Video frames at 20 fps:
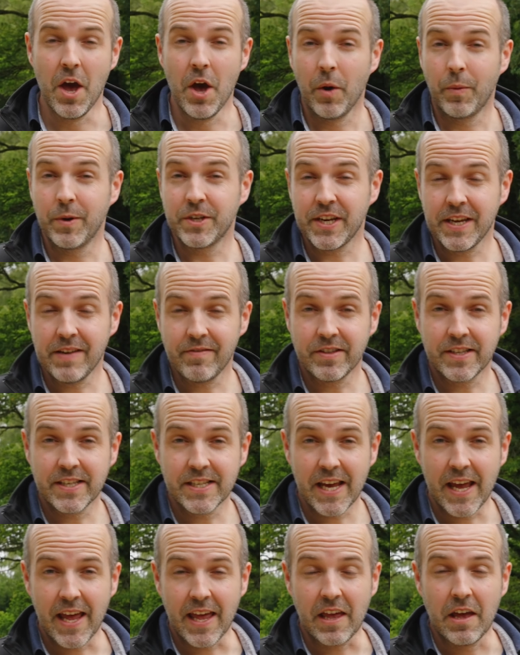which even
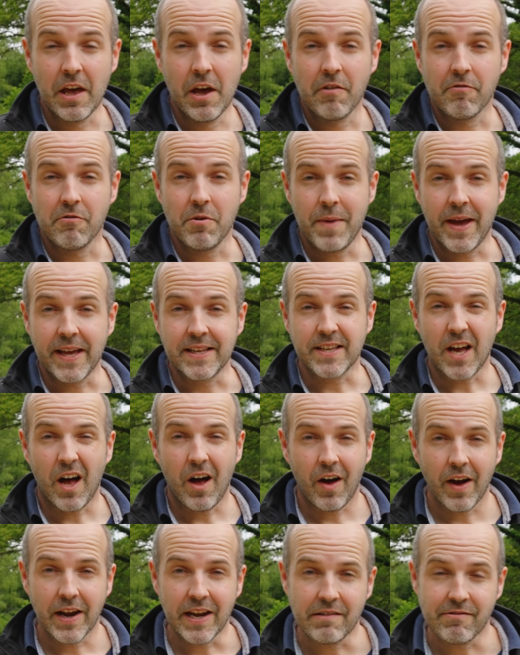today remains a
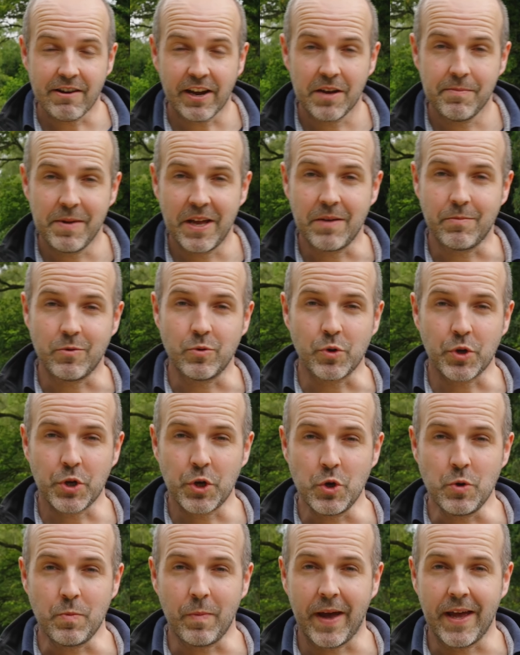highly recommendable
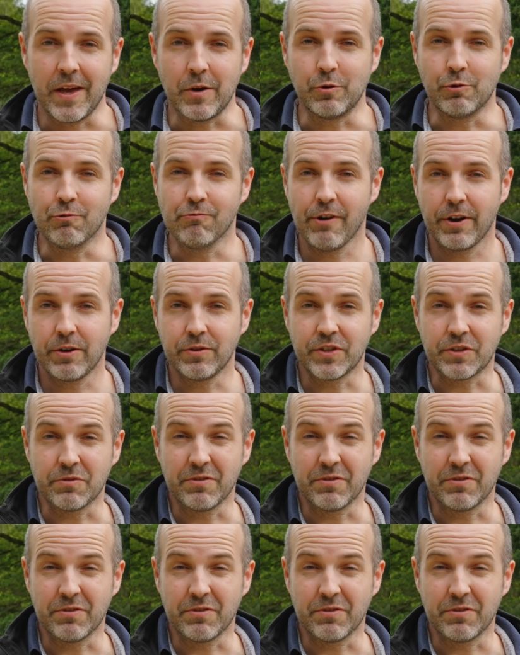coupe or roadster,